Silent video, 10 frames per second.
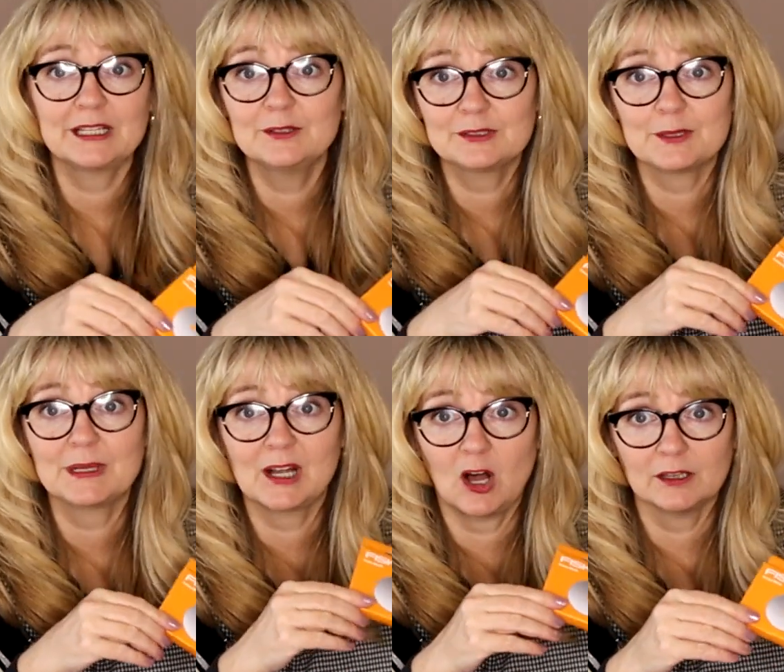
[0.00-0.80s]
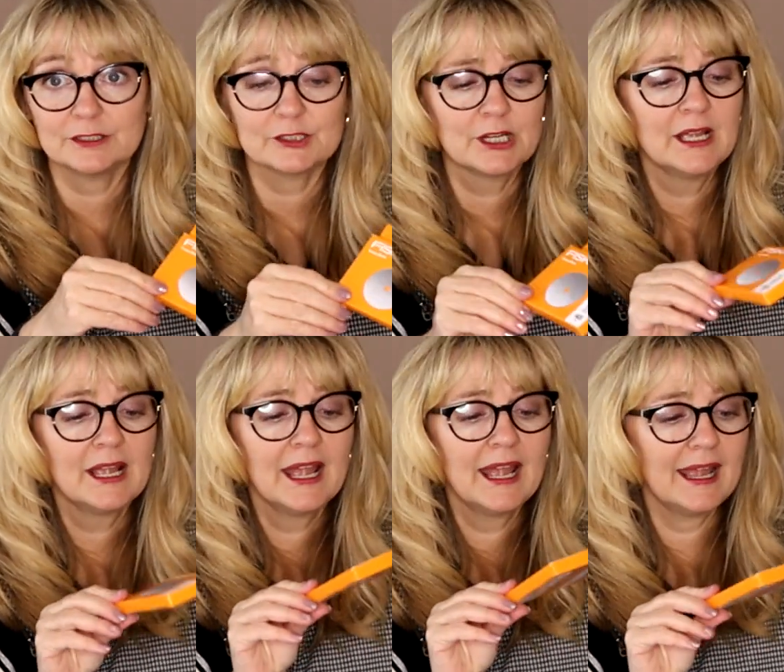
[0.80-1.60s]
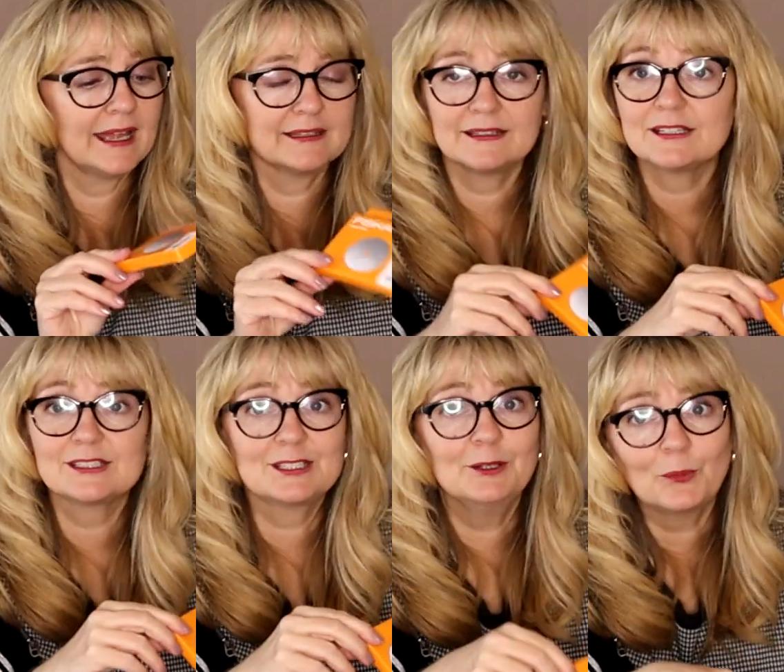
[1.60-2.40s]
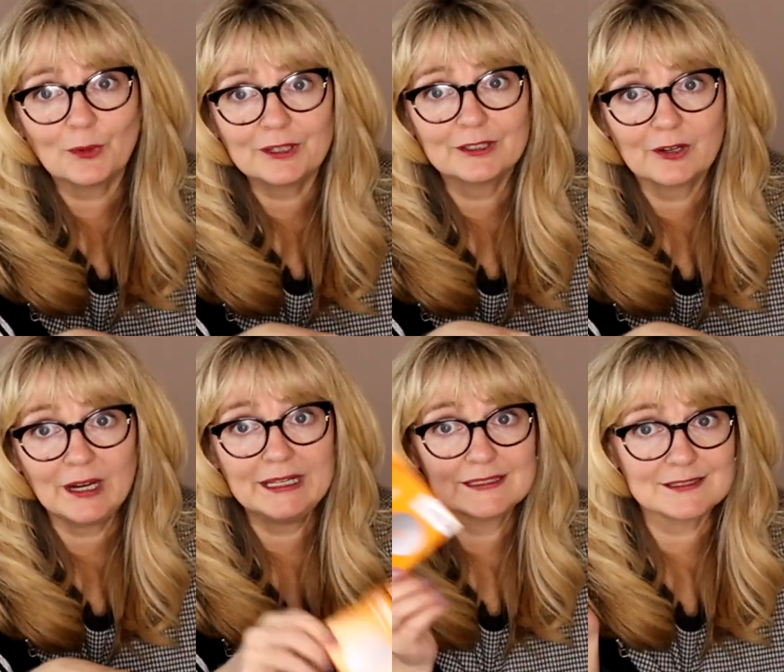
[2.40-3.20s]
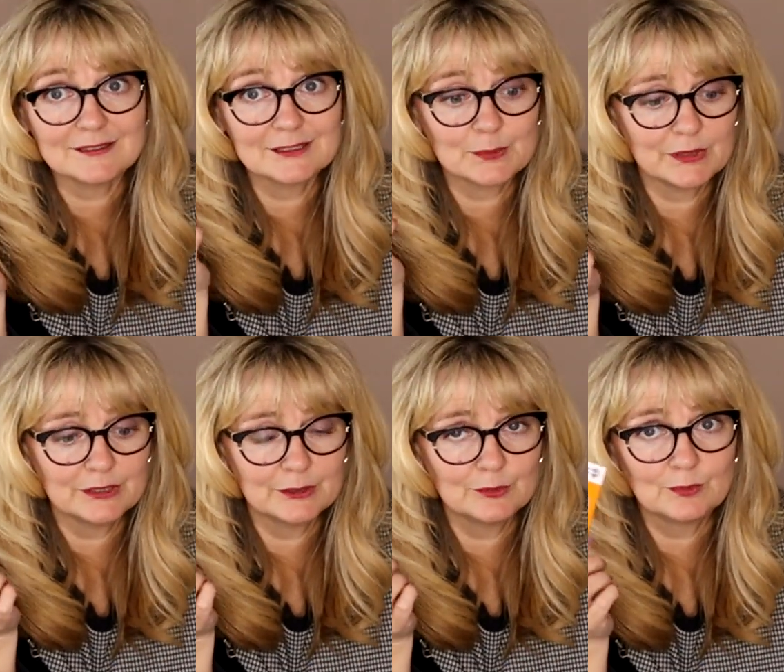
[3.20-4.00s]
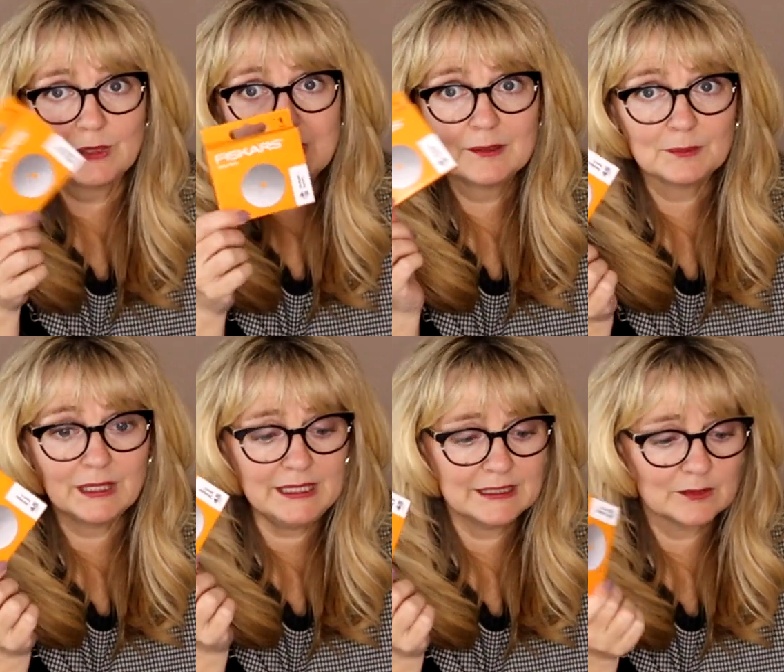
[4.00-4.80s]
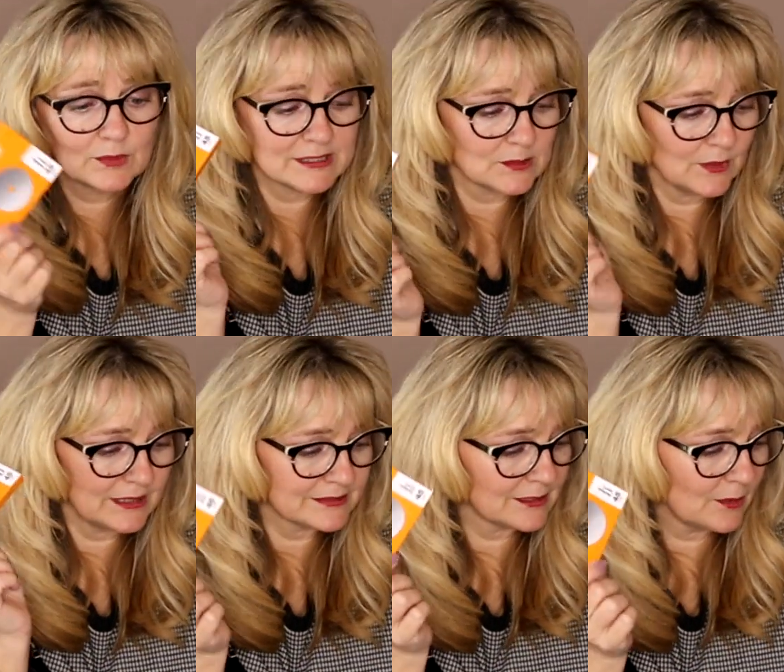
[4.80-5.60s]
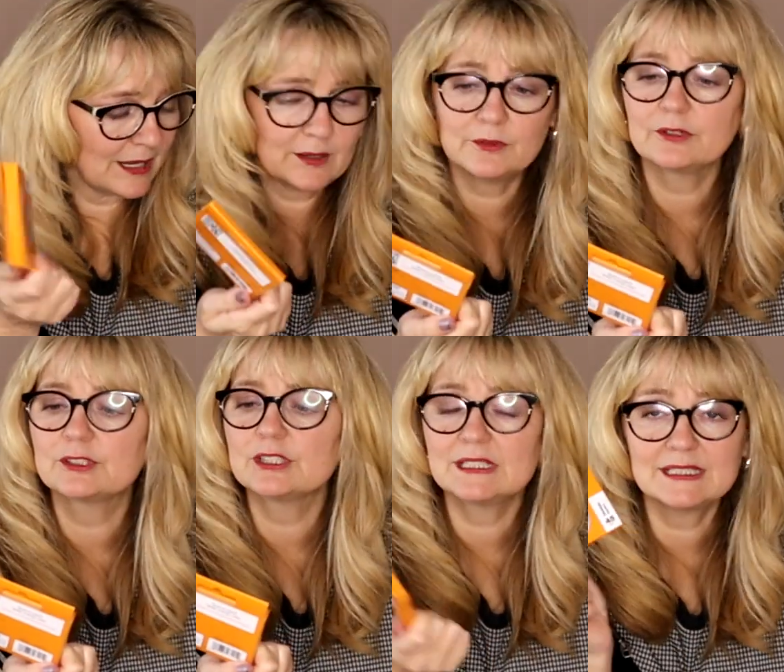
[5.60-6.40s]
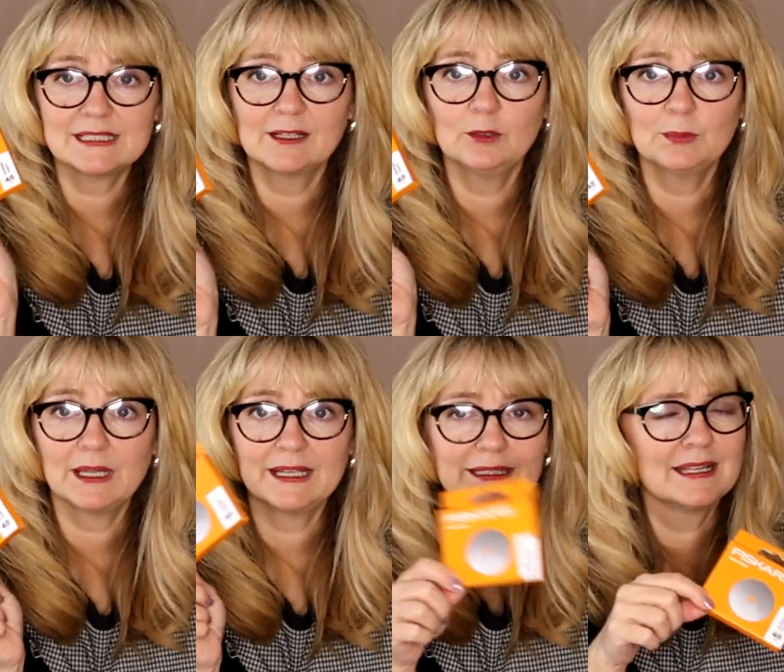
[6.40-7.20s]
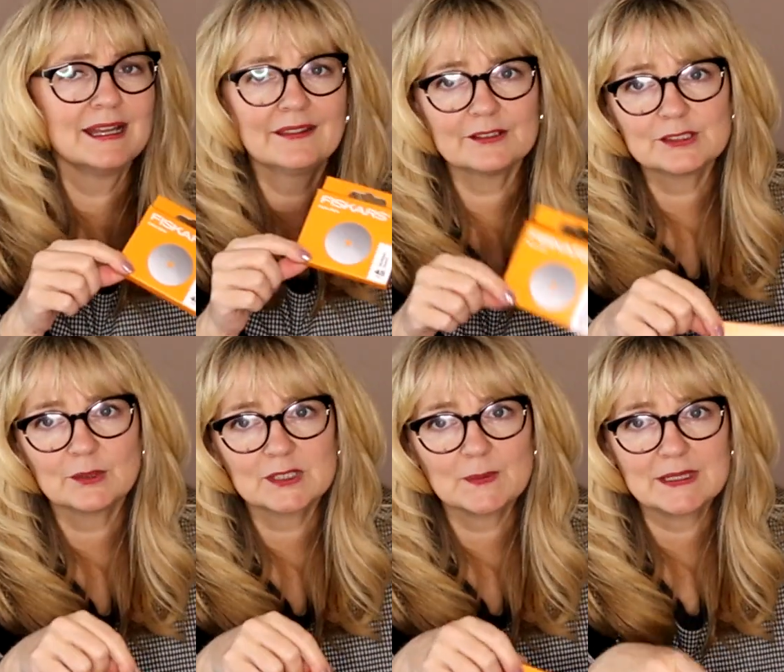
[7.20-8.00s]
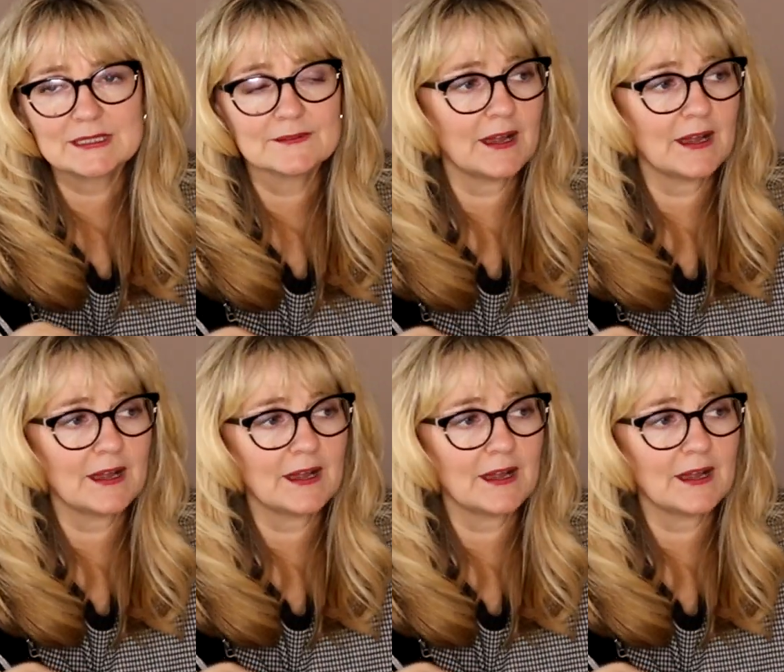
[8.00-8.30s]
I used them in college, and they still work great as long as you put a new blade in once in a while. So I ordered just a single blade. They're so expensive.